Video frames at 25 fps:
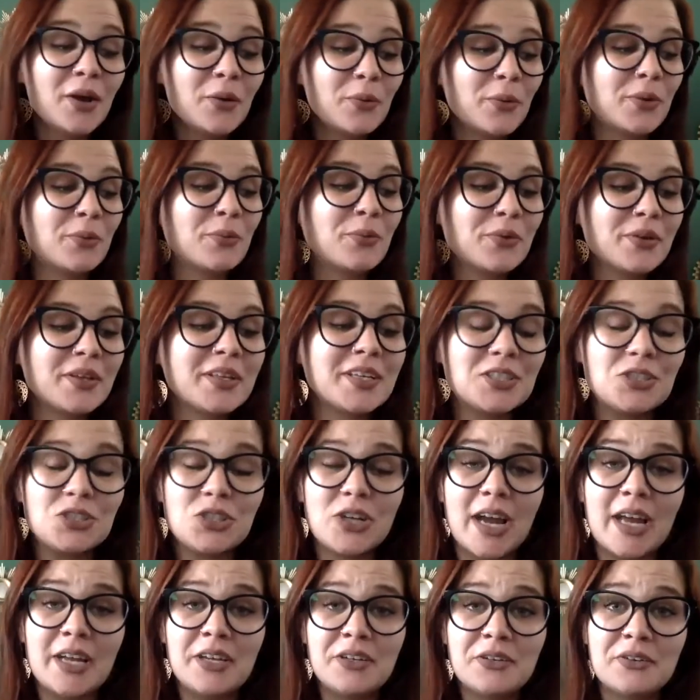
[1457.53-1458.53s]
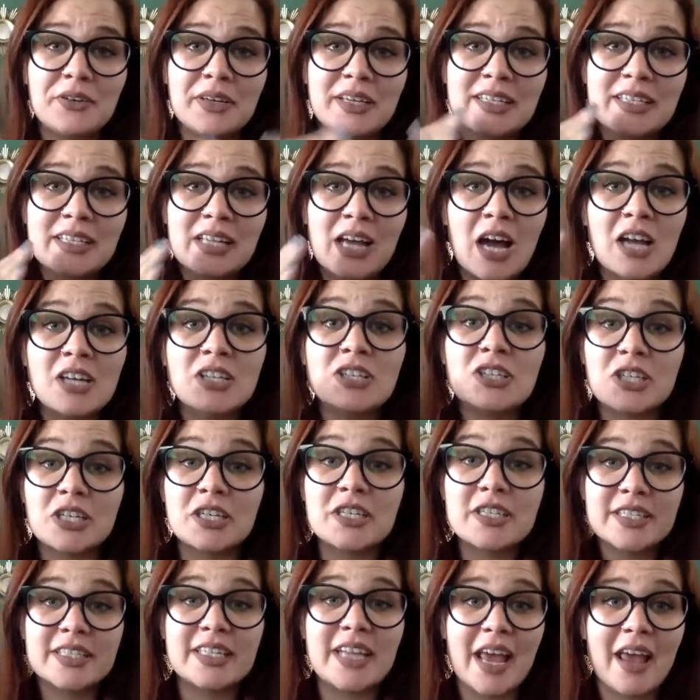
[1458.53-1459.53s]
We really try to
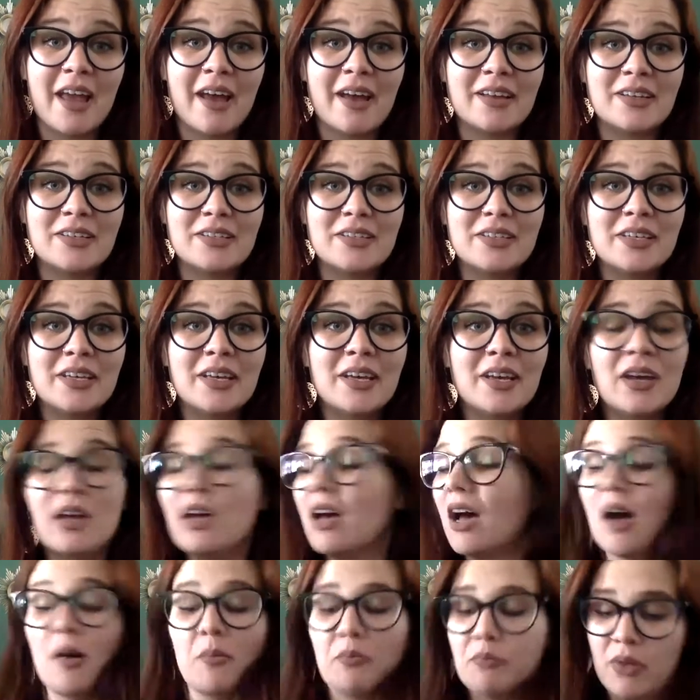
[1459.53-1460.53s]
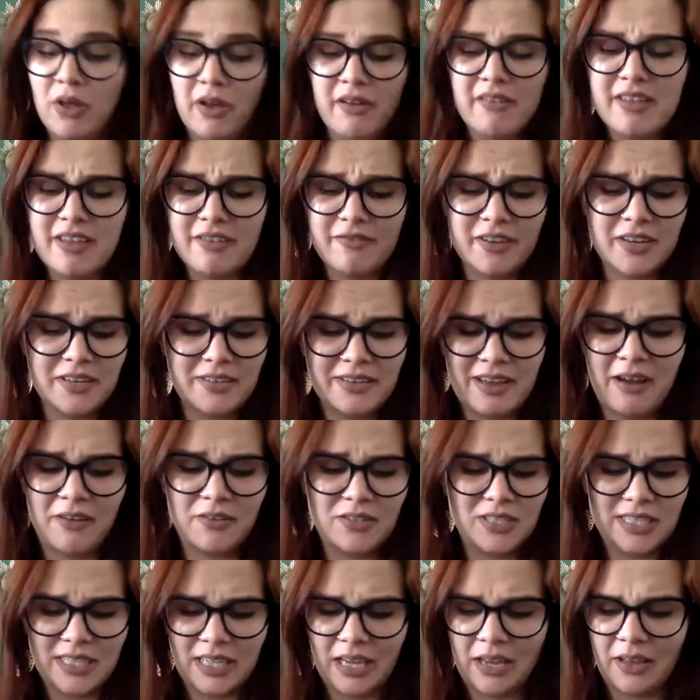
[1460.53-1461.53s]
understand, even
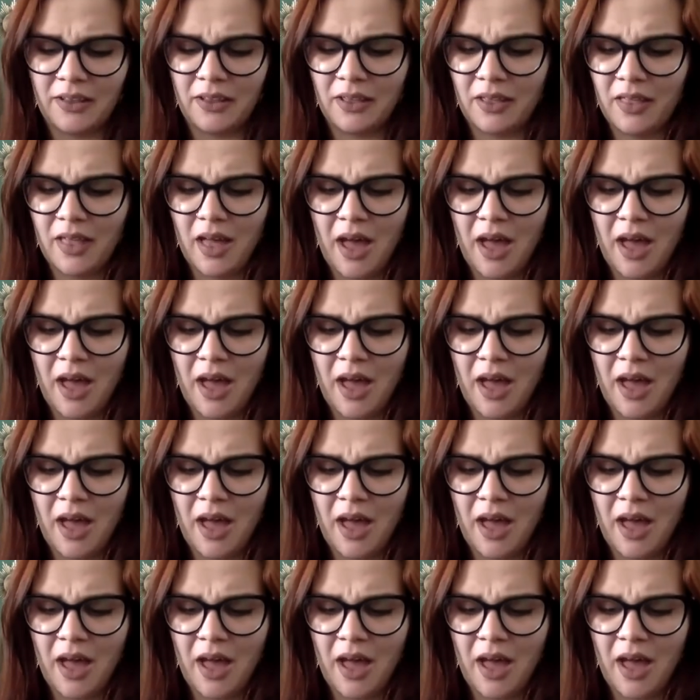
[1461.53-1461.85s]
down to